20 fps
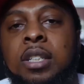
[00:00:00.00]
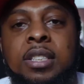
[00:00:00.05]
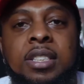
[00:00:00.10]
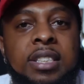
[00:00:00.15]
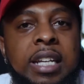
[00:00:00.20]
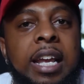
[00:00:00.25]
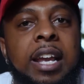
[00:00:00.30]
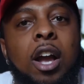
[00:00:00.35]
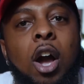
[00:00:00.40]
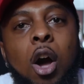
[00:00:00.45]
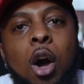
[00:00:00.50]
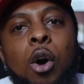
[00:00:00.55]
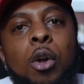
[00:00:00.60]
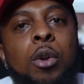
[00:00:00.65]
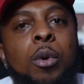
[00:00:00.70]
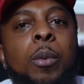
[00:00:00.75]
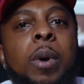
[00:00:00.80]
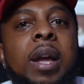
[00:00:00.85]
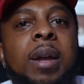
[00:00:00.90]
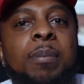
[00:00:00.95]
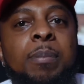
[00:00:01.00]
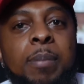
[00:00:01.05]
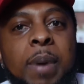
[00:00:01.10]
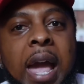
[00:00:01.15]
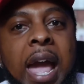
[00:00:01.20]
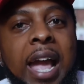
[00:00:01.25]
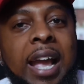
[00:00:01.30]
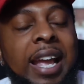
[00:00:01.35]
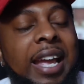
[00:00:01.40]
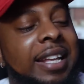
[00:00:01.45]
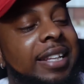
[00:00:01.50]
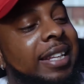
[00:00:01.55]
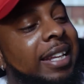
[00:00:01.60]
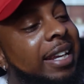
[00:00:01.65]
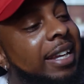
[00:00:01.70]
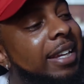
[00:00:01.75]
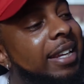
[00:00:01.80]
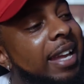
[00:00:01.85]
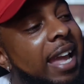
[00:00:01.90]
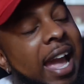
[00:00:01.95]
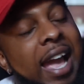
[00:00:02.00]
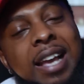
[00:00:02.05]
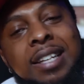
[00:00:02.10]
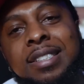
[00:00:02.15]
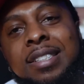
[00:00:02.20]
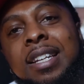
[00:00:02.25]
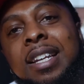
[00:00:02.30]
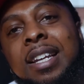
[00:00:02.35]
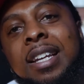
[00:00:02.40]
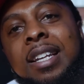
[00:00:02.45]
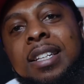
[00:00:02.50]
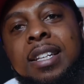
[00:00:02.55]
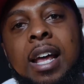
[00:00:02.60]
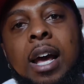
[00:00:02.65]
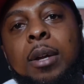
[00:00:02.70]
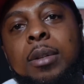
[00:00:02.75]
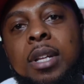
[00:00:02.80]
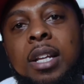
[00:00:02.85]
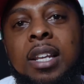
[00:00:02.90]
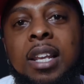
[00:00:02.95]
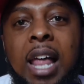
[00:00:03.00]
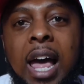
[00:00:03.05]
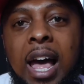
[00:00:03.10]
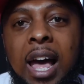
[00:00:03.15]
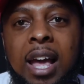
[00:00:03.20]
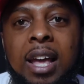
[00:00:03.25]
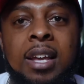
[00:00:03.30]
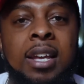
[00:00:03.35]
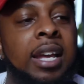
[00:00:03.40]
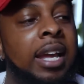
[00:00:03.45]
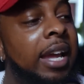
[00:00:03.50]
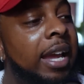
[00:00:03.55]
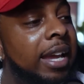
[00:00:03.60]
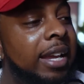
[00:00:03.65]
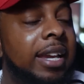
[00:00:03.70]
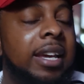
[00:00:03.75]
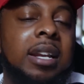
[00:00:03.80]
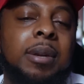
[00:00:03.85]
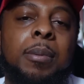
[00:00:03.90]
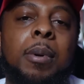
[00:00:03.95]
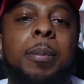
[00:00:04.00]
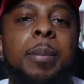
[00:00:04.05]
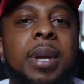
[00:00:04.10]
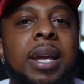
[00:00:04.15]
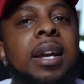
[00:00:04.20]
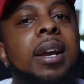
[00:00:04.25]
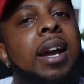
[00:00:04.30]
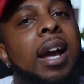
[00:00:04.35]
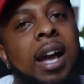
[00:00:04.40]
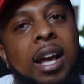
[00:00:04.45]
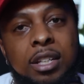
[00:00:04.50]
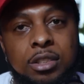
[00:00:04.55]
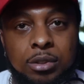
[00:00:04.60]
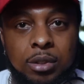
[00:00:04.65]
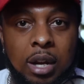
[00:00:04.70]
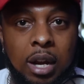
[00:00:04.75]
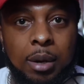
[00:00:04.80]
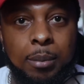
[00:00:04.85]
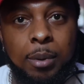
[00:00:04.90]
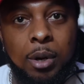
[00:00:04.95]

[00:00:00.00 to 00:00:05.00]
shake all the way back, and then cash in down the line and get him a big contract,